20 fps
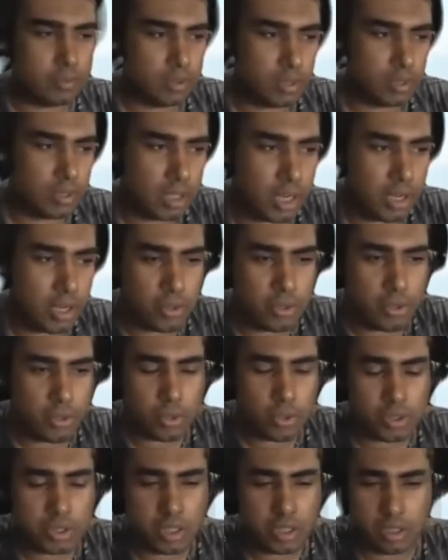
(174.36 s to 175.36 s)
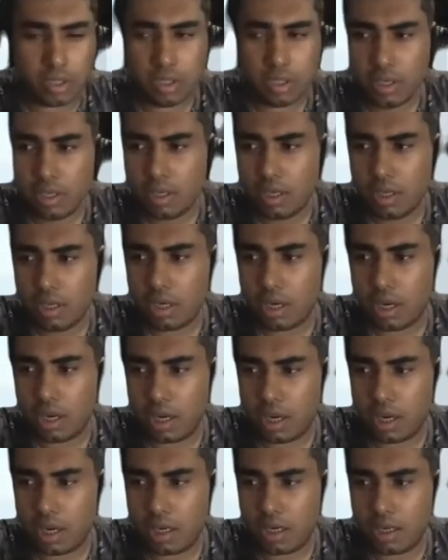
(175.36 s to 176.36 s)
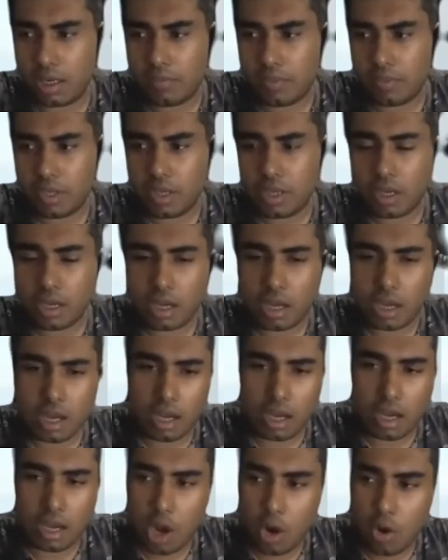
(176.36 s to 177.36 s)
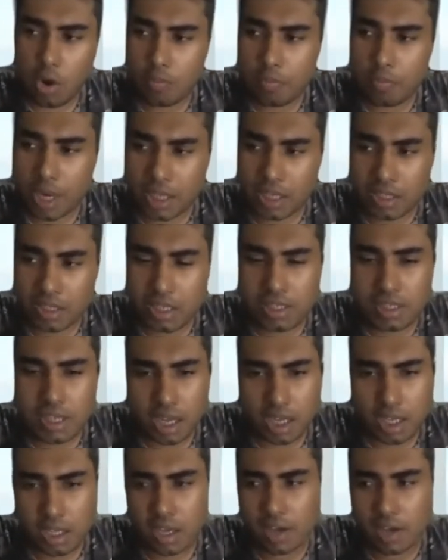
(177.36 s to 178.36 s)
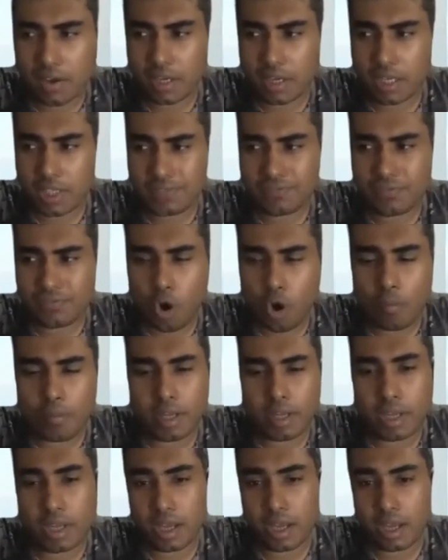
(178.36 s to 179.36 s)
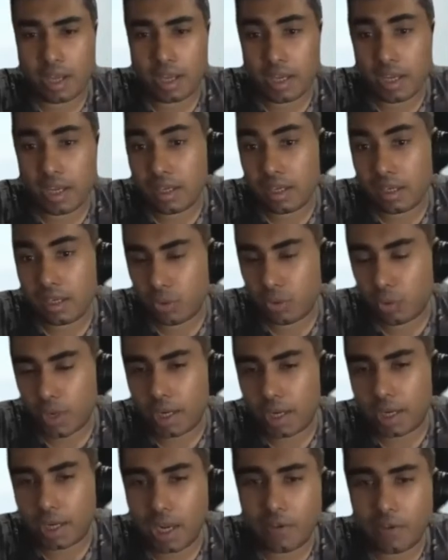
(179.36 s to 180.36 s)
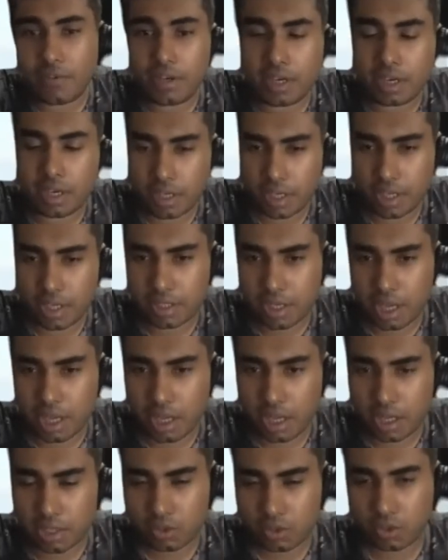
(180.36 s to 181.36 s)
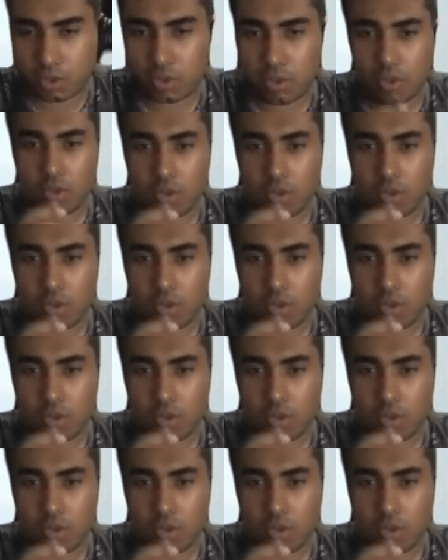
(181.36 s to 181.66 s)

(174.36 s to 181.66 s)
continued question, how Pratisakya is formed in 1130 Shaka? So